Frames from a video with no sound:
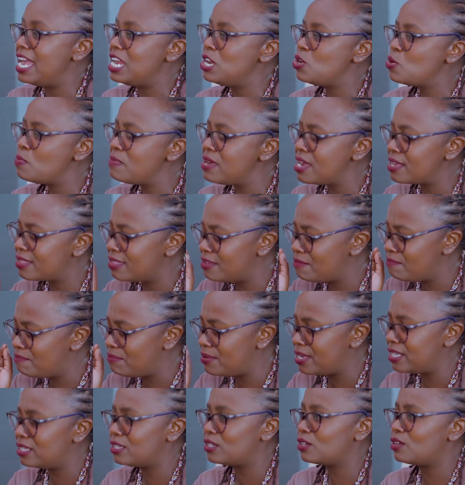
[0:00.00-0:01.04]
and you make the
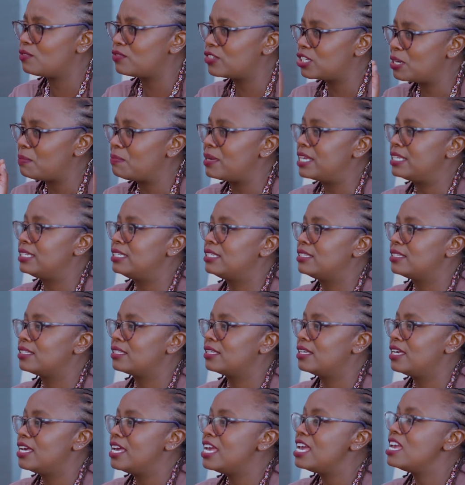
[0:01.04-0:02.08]
best of chapatis,
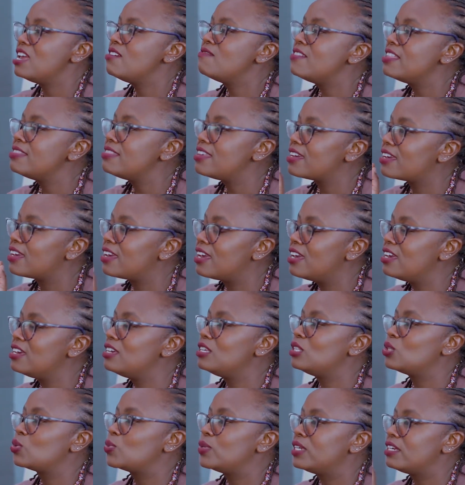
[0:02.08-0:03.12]
even the
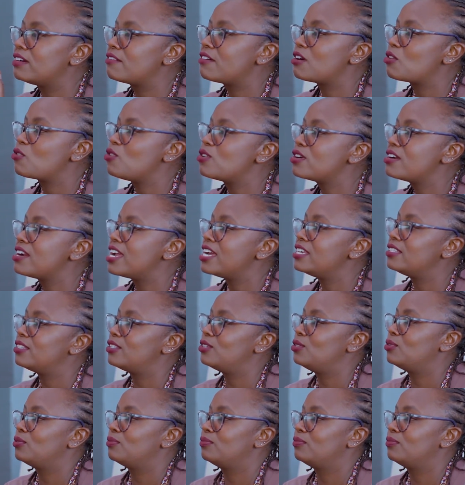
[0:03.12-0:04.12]
kings will recognize you.